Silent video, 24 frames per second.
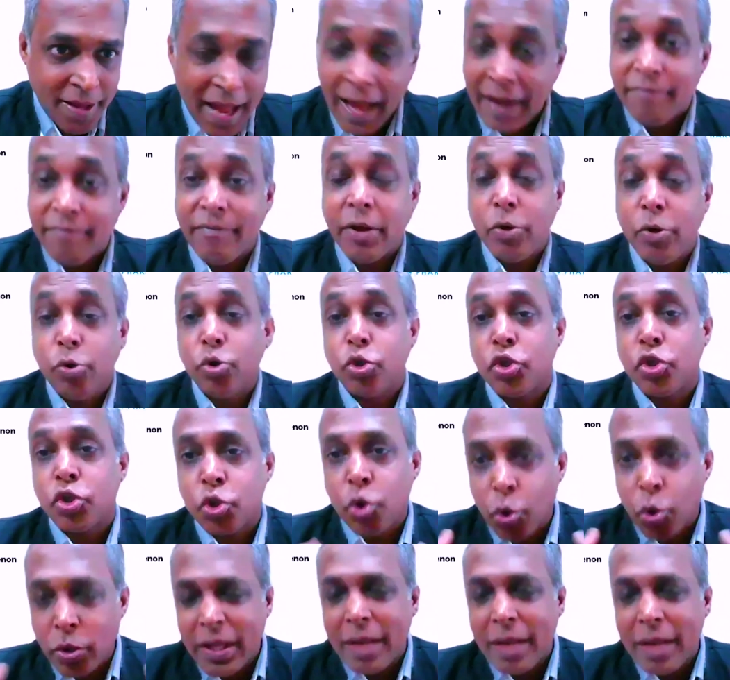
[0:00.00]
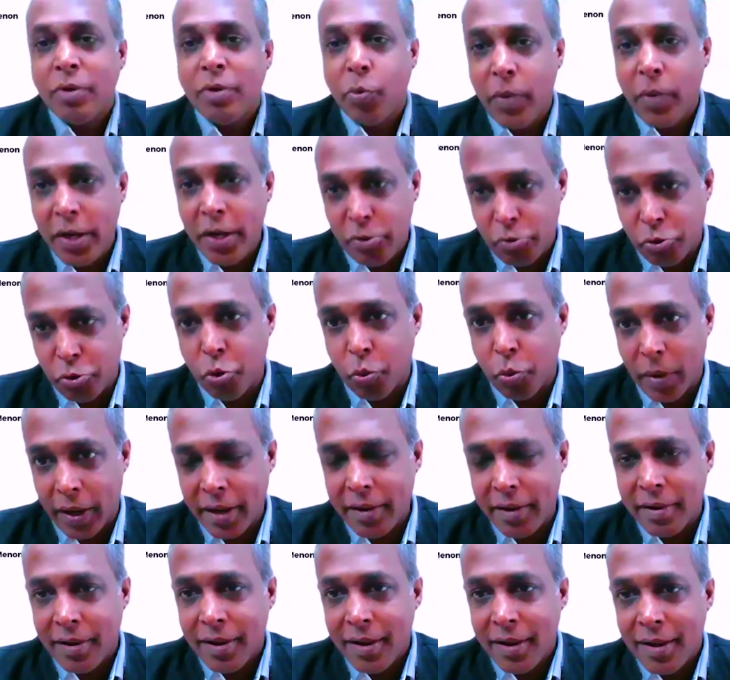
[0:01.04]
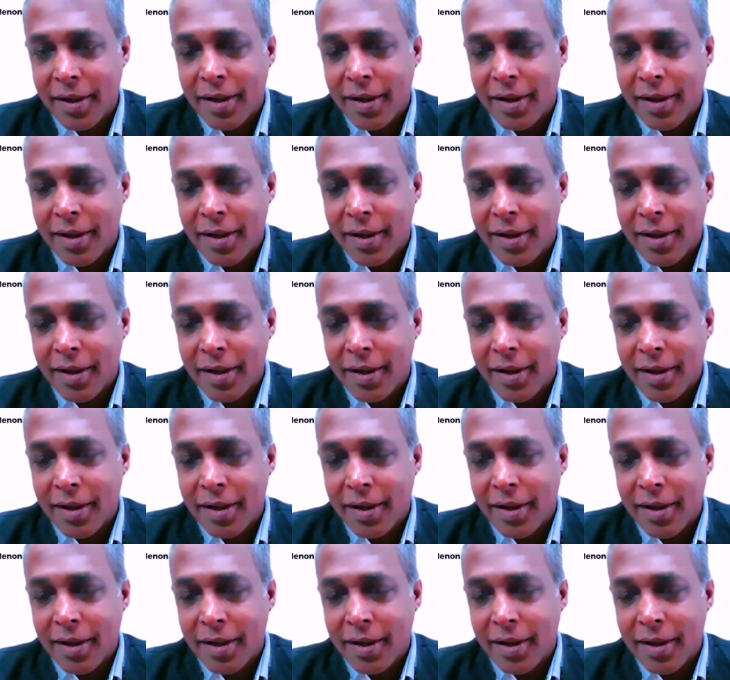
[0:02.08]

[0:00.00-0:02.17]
And when you show them the way to do it,